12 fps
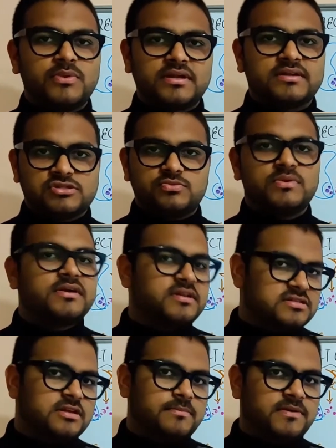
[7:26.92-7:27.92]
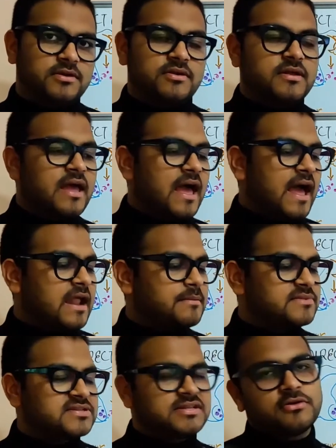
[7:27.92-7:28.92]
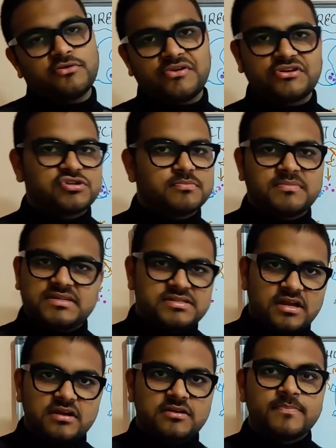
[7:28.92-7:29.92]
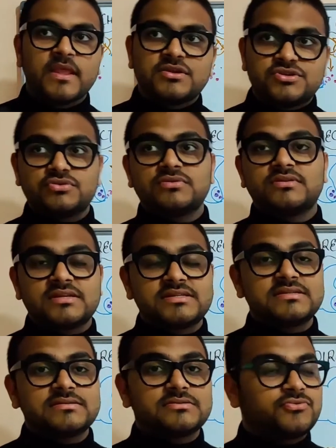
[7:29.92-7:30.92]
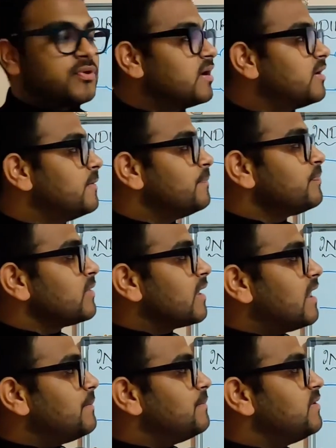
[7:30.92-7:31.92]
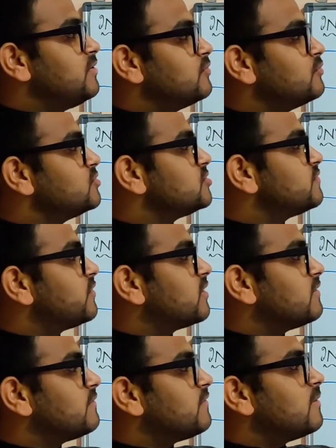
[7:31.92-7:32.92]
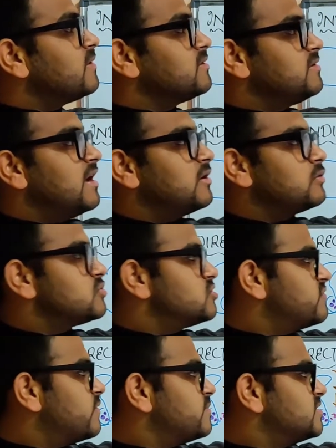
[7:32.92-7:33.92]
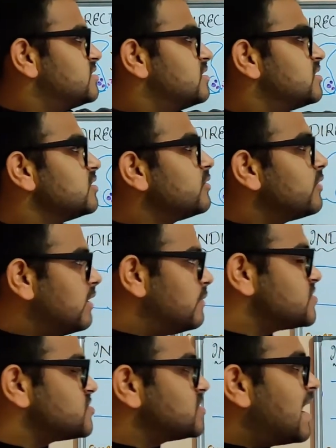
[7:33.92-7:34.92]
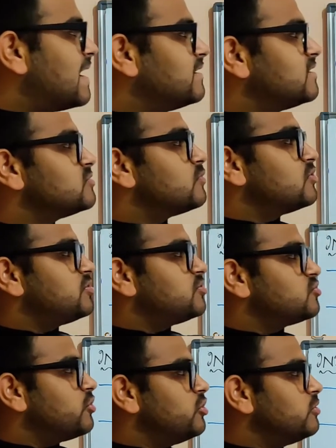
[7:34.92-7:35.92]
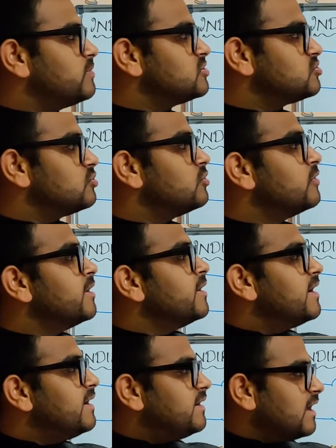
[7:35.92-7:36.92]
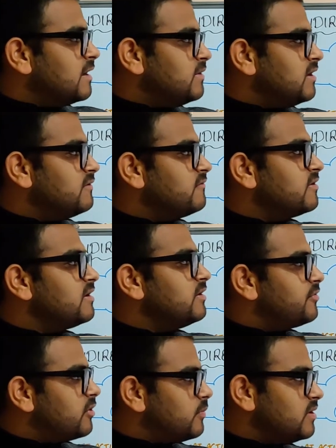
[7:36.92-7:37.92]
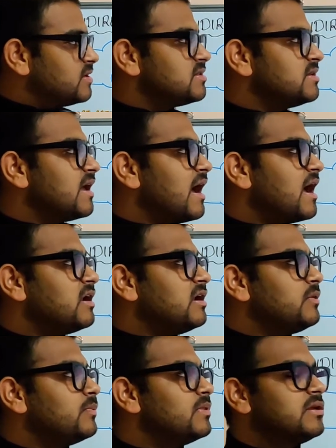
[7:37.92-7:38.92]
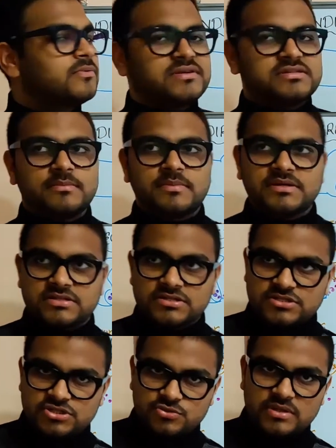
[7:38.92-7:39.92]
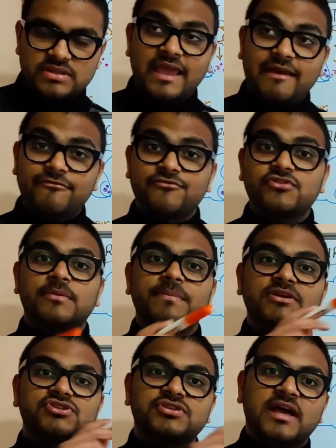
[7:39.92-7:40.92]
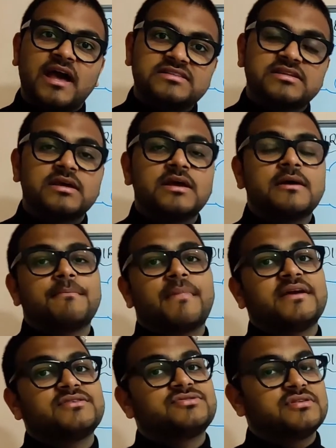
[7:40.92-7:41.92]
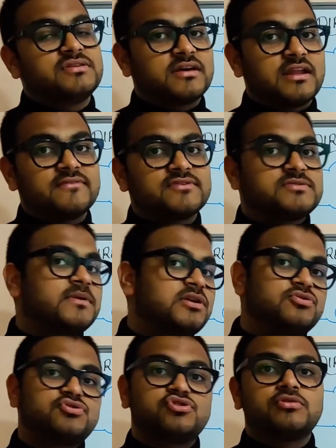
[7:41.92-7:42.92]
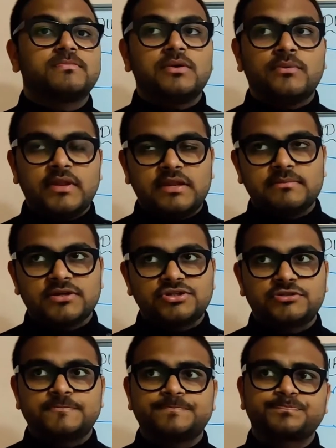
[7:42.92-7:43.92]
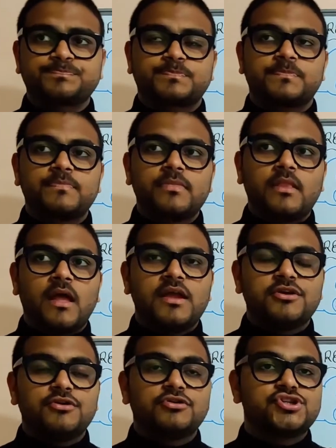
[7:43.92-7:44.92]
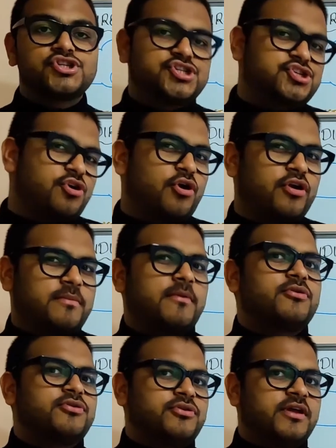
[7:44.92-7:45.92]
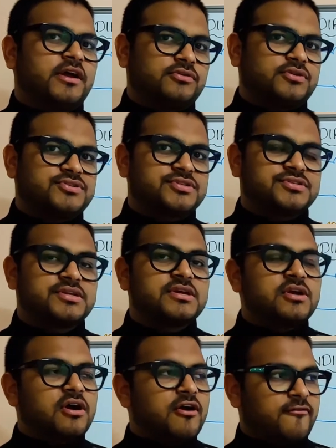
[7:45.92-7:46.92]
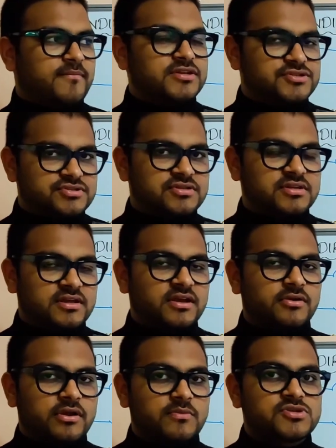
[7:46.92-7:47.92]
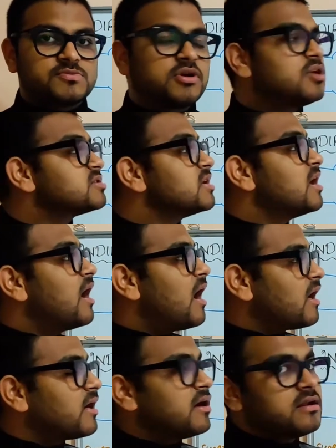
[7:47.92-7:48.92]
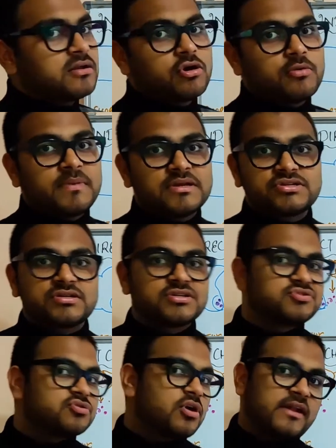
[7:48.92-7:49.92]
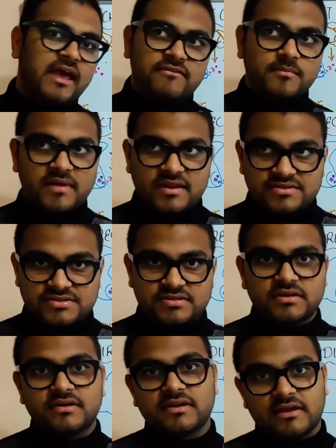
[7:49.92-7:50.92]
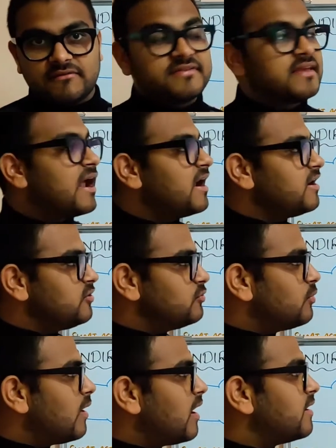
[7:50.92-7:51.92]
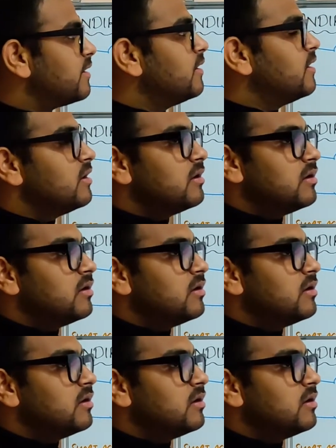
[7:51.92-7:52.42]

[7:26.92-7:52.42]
weakness will disappear and muscle contraction may start. So this drug can be used for confirming the diagnosis of the Myasthenia Gravis, and it is water soluble, so it can be given intravenously and it will increase the muscle strength if the patient has Myasthenia Gravis. But you should be very much sure about your diagnosis of Myasthenia Gravis, because agar your patient is not having Myasthenia Gravis and you are